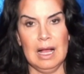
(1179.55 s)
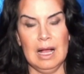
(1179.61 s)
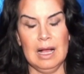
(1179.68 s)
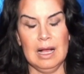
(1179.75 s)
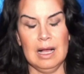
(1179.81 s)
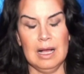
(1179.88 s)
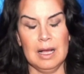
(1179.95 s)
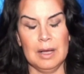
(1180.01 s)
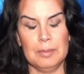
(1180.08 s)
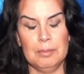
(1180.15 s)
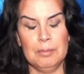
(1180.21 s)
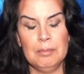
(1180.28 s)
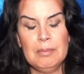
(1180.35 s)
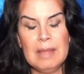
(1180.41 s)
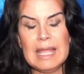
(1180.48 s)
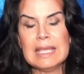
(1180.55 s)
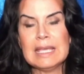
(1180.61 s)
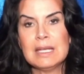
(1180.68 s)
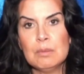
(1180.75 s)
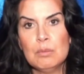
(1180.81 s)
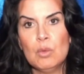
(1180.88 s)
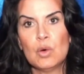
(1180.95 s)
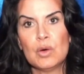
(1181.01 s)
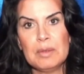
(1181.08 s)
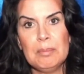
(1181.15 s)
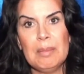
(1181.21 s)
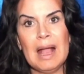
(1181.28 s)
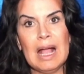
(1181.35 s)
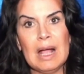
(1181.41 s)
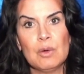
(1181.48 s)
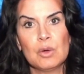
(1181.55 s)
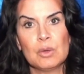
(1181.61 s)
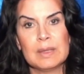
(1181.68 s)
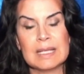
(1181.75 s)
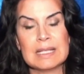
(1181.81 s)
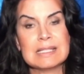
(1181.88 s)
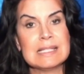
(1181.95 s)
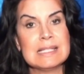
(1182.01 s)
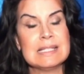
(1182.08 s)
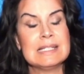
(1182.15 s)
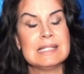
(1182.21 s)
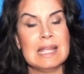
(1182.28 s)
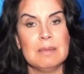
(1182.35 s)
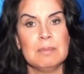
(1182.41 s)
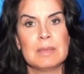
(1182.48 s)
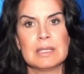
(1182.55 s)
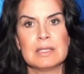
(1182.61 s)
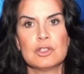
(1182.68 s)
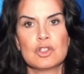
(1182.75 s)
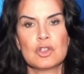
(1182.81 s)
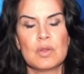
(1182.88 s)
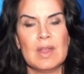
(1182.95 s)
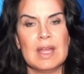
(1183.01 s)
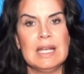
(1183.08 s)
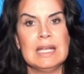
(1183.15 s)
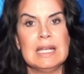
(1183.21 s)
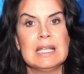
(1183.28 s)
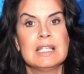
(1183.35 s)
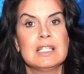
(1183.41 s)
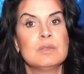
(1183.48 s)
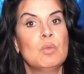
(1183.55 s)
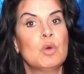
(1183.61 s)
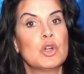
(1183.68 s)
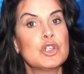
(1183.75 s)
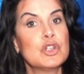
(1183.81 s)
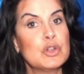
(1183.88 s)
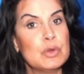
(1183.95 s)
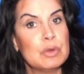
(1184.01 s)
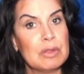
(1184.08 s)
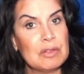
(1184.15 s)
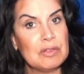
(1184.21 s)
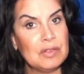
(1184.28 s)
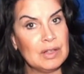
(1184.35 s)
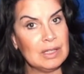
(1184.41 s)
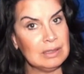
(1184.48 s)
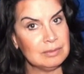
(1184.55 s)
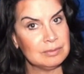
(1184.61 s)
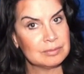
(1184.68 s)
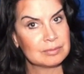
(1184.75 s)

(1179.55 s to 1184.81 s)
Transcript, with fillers: Uh, make it a more empowering statement so that it is more truthful,